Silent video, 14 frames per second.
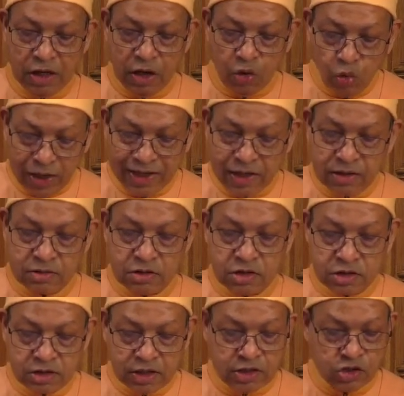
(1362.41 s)
awakened
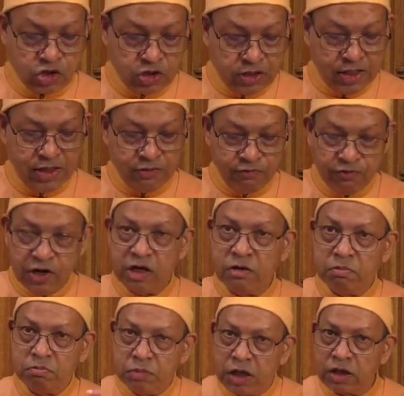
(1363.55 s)
since their very
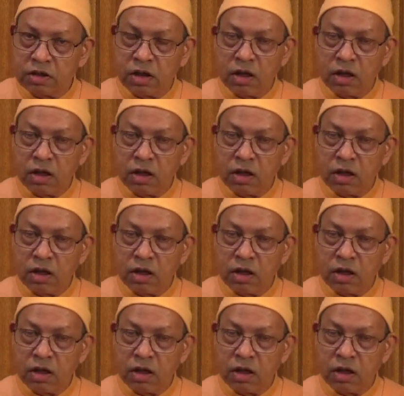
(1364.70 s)
birth.